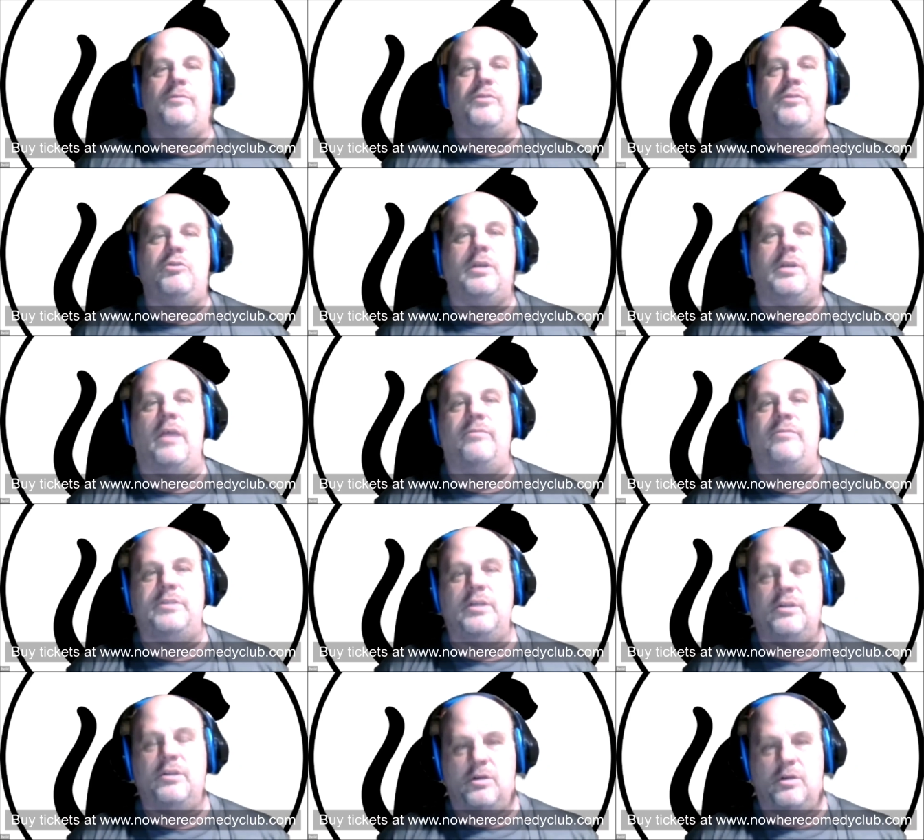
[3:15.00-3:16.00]
you could have
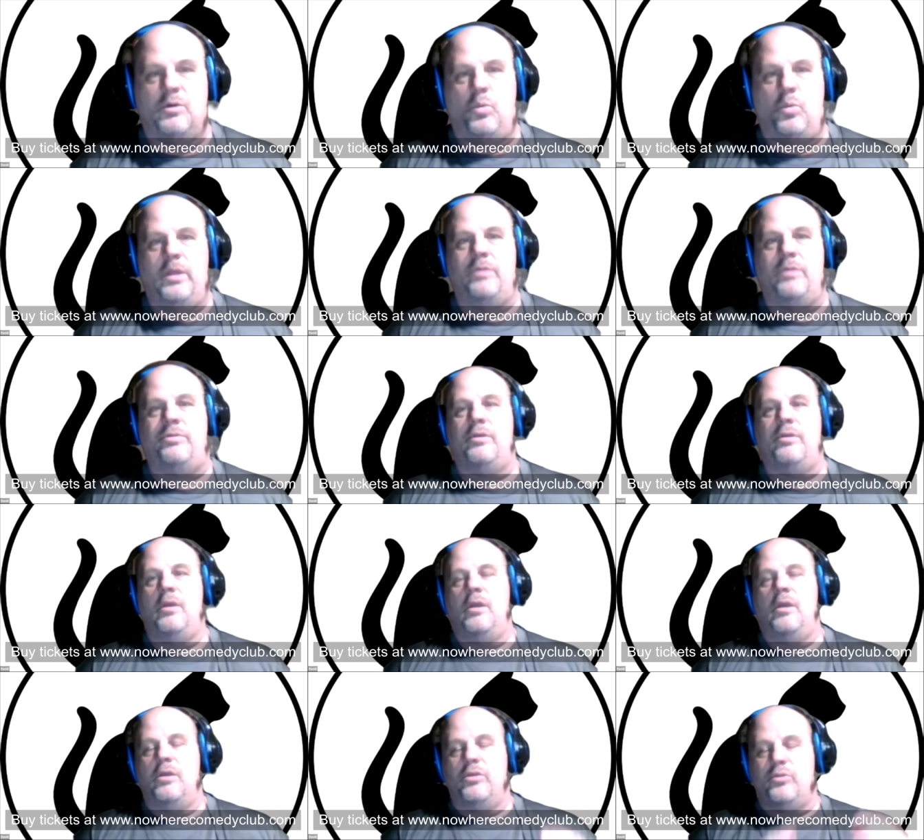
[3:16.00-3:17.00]
dinner with
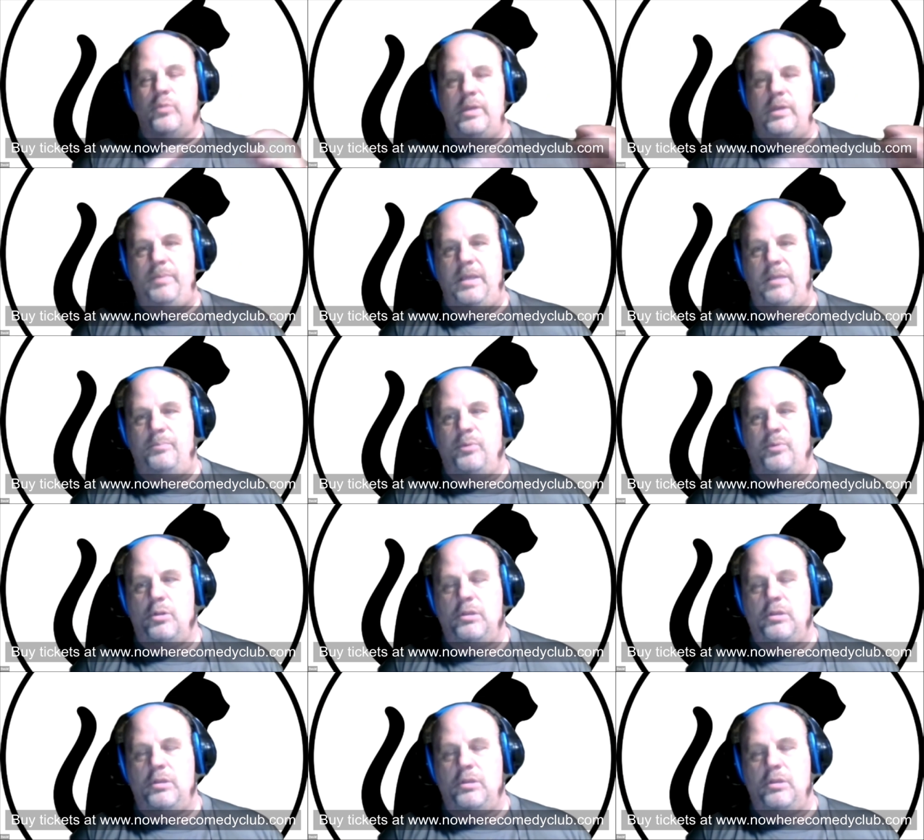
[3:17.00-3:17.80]
three people,